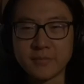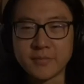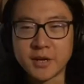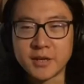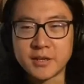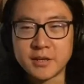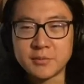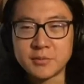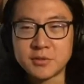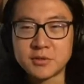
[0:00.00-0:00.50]
My
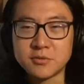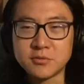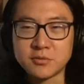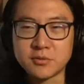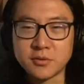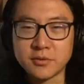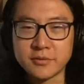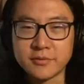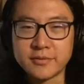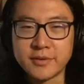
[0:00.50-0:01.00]
name is
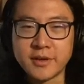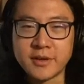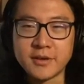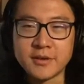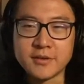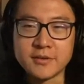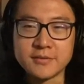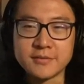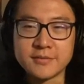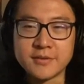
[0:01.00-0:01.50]
Yudong,
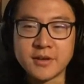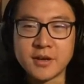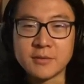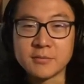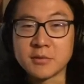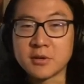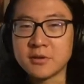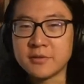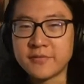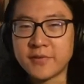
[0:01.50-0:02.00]
and
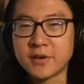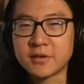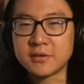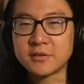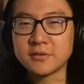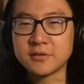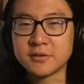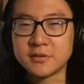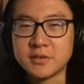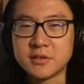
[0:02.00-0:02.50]
I'm co-founder
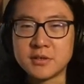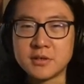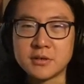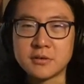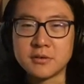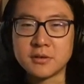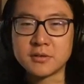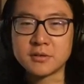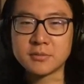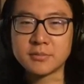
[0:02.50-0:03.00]
and
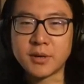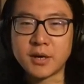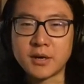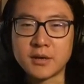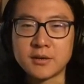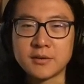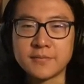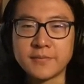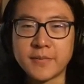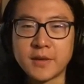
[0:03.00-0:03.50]
CTO at
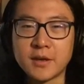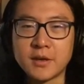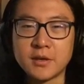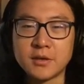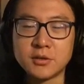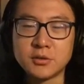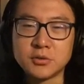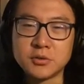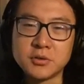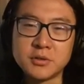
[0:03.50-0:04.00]
Zapata.
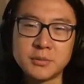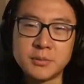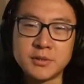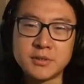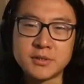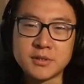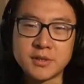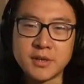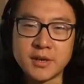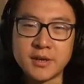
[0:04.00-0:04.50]
Joining me
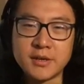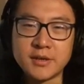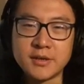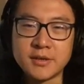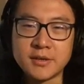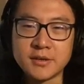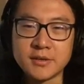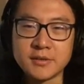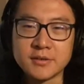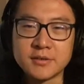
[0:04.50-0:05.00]
today
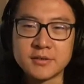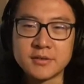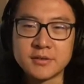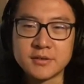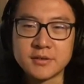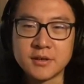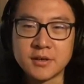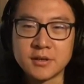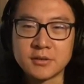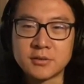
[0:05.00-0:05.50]
is
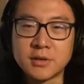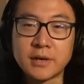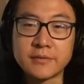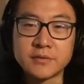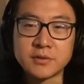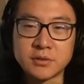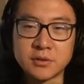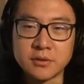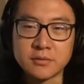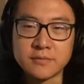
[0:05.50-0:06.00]

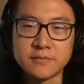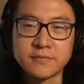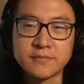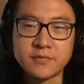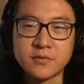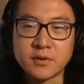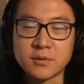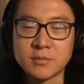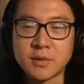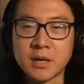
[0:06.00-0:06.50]
Travis Scholten
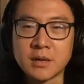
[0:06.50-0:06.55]
from